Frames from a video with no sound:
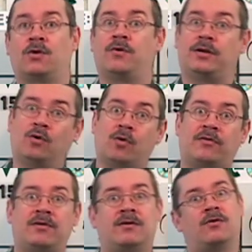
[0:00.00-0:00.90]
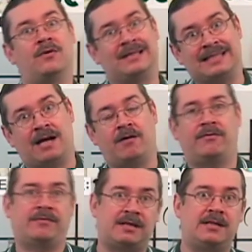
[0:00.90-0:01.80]
going north, going
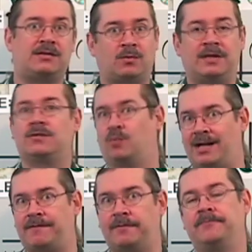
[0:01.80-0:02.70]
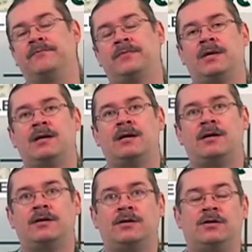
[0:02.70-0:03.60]
south, east, west, whatever.
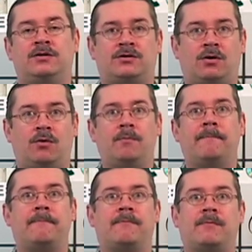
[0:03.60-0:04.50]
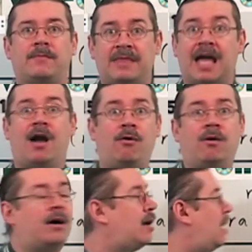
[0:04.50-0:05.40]
So now